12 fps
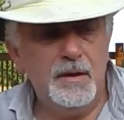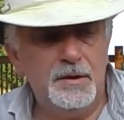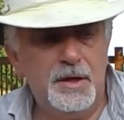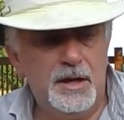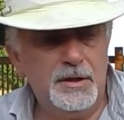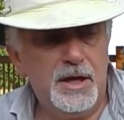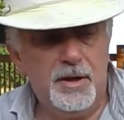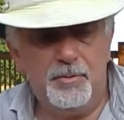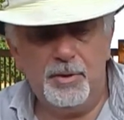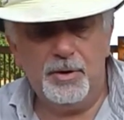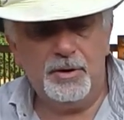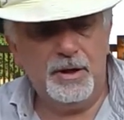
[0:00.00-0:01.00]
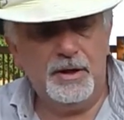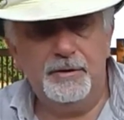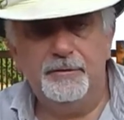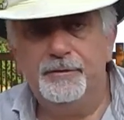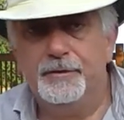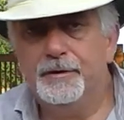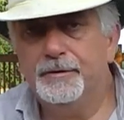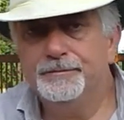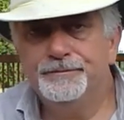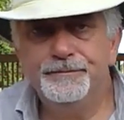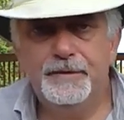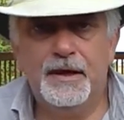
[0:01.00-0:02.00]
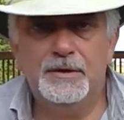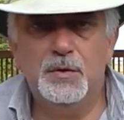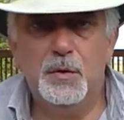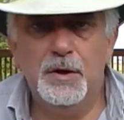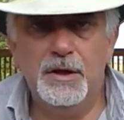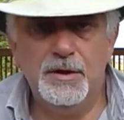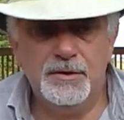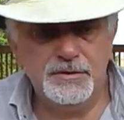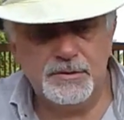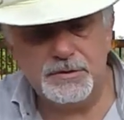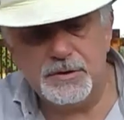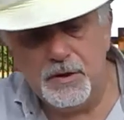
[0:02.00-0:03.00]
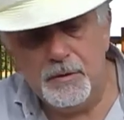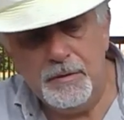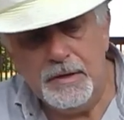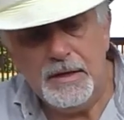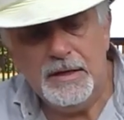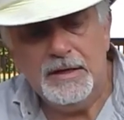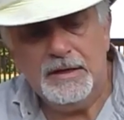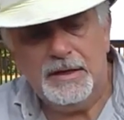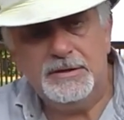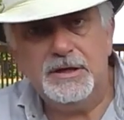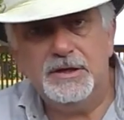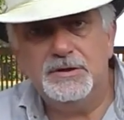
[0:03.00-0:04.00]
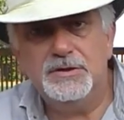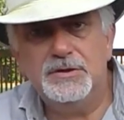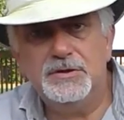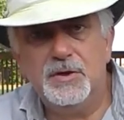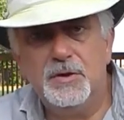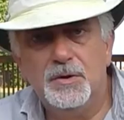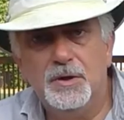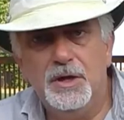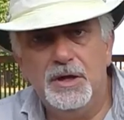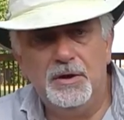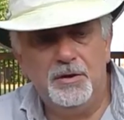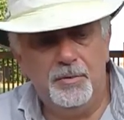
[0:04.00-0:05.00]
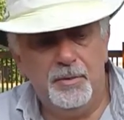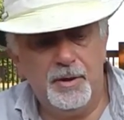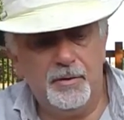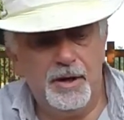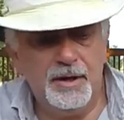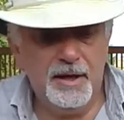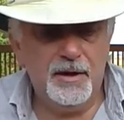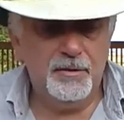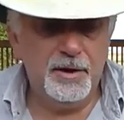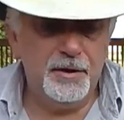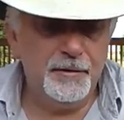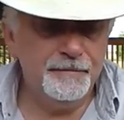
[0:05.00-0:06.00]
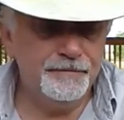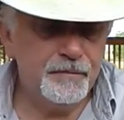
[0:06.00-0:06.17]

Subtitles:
9-cup percolator for, God, 20 years or so. Like I said, it's just starting to leak a little bit right down here.